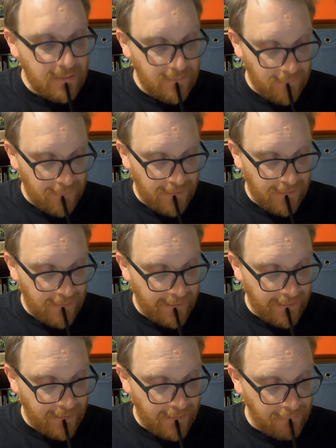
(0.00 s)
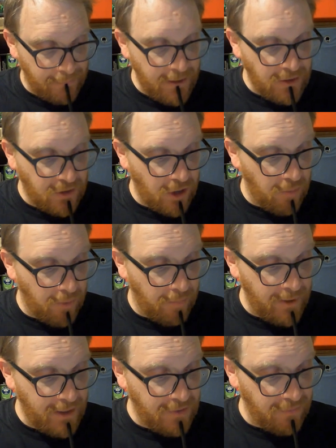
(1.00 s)
We know about those. Beach Coma,
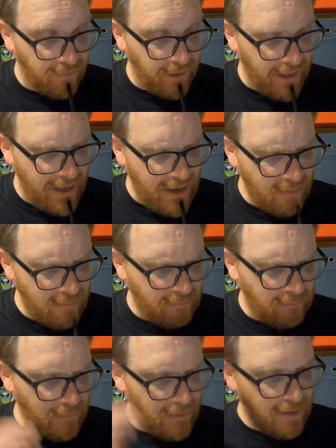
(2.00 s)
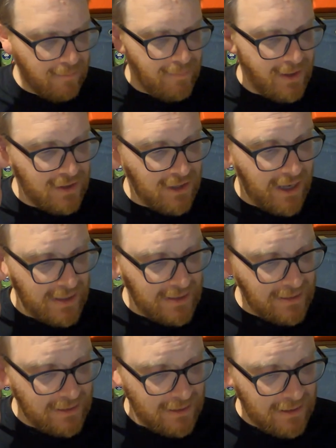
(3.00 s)
Beach Flea, Beach Head,
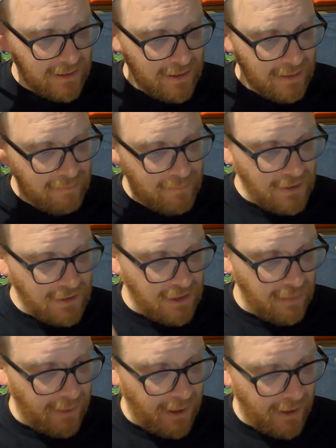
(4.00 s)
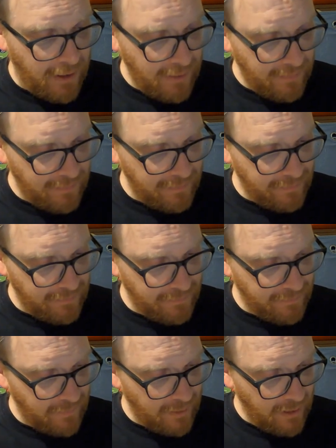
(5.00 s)
Beach Lamar,
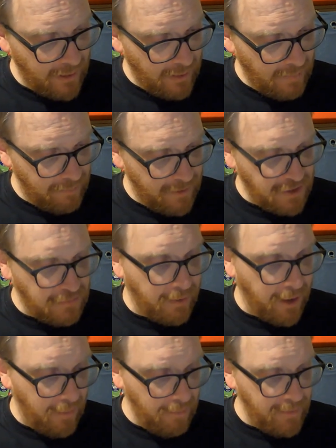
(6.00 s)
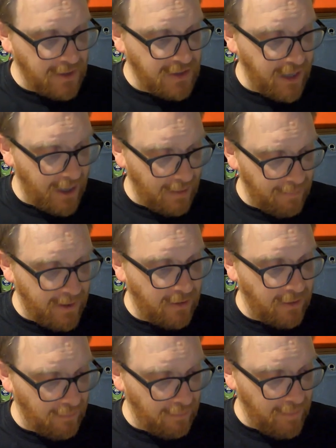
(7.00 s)
Beach Plum, Beachy Head,
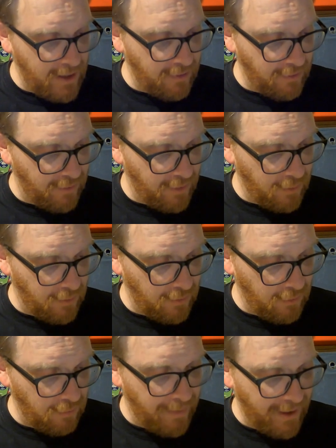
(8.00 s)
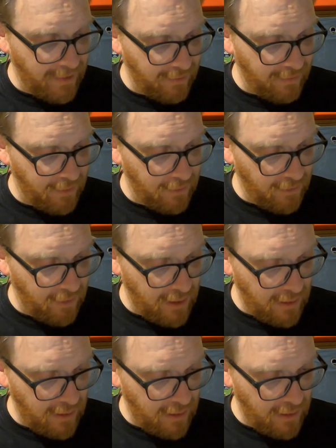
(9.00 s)
Beacon, Beaconsfield. Beaconsfield.